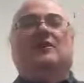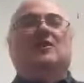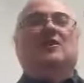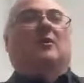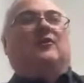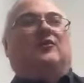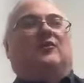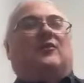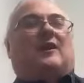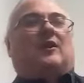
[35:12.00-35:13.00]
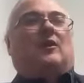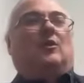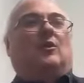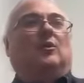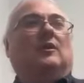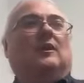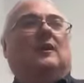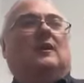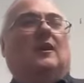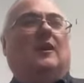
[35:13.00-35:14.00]
you probably saw that whole
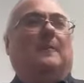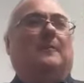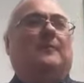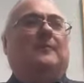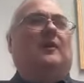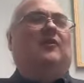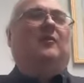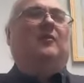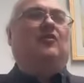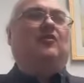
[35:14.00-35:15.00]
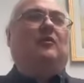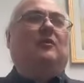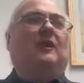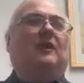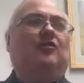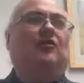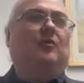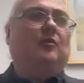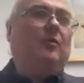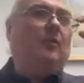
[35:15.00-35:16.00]
special
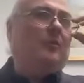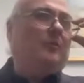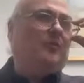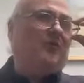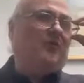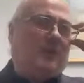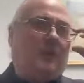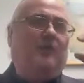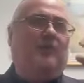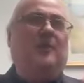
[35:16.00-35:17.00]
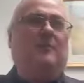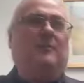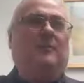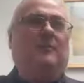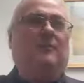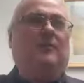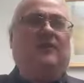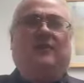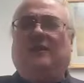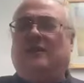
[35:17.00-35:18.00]
issue or symposium
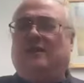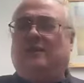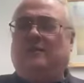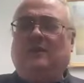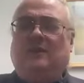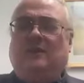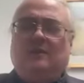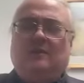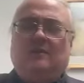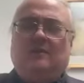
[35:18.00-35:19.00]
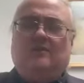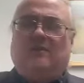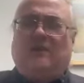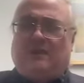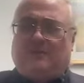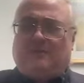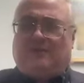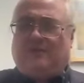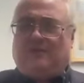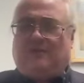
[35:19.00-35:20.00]
recently in
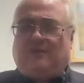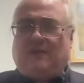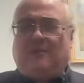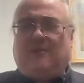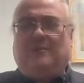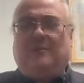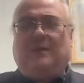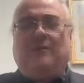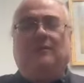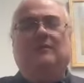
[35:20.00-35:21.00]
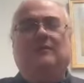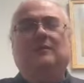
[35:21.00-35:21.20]
JMT, right? About